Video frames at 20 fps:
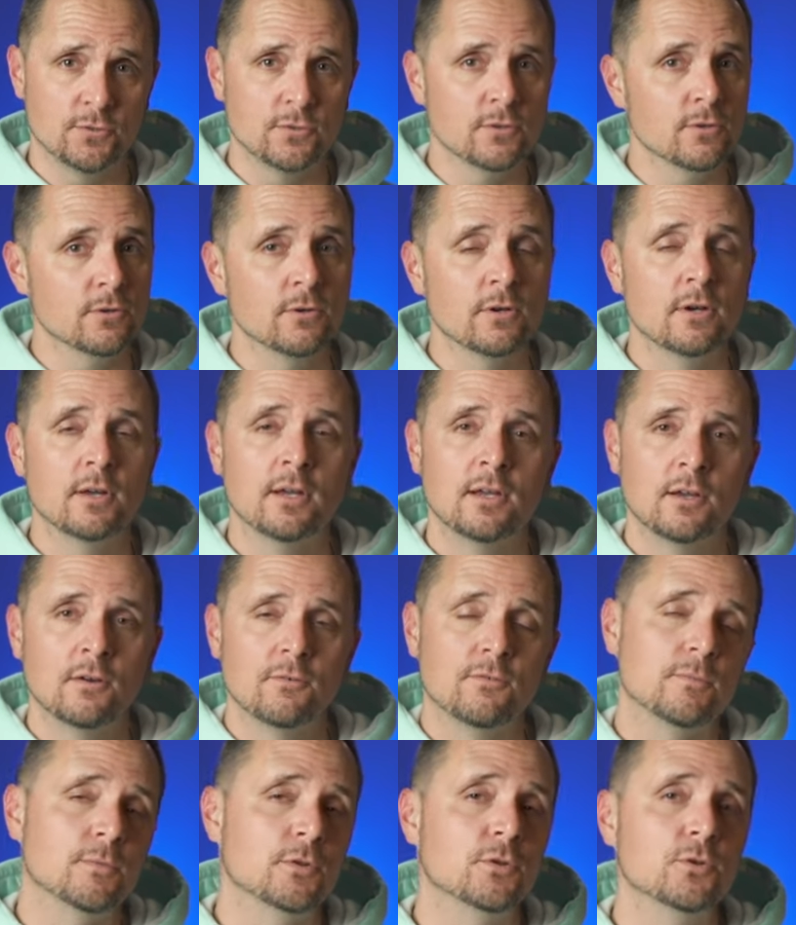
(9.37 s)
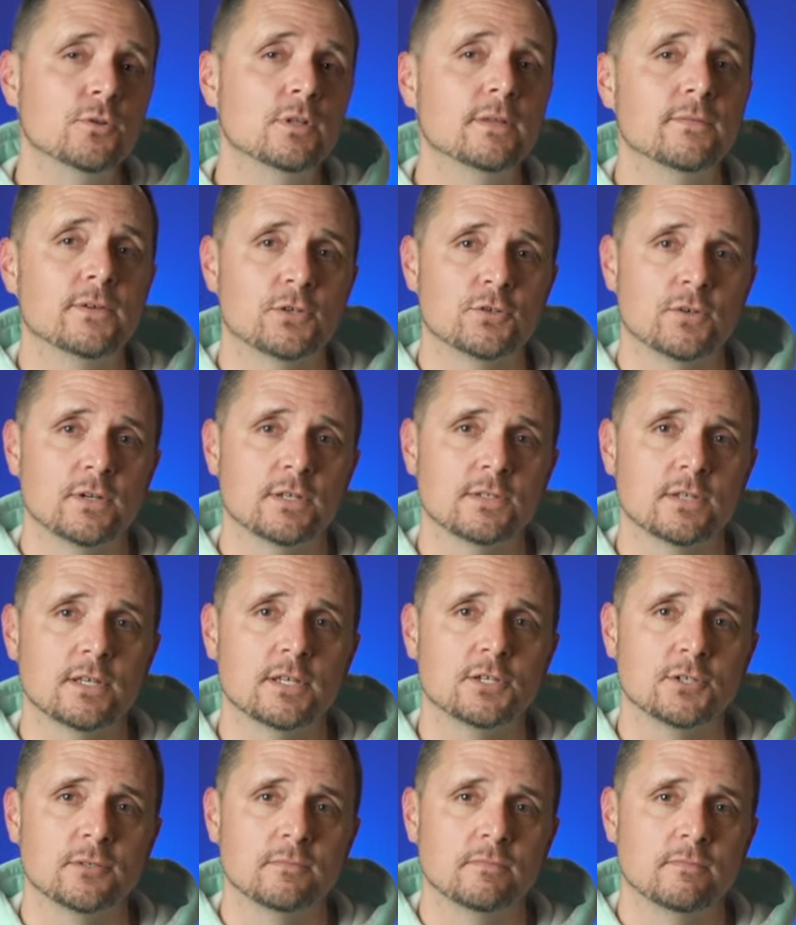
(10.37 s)
you from the New Living
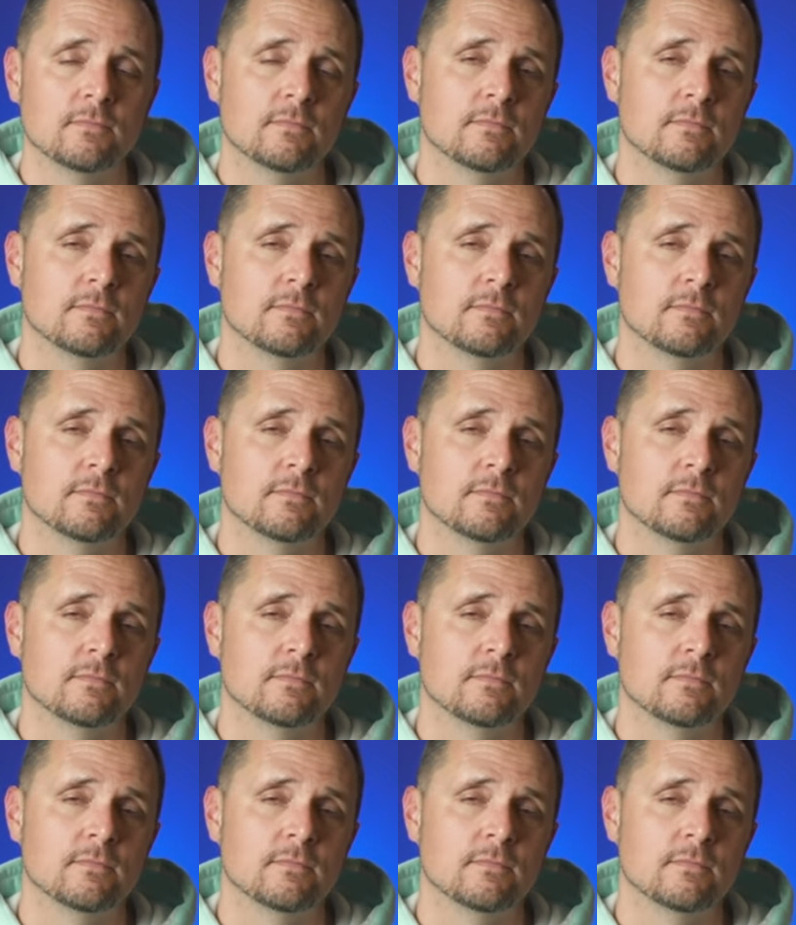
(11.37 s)
Translation.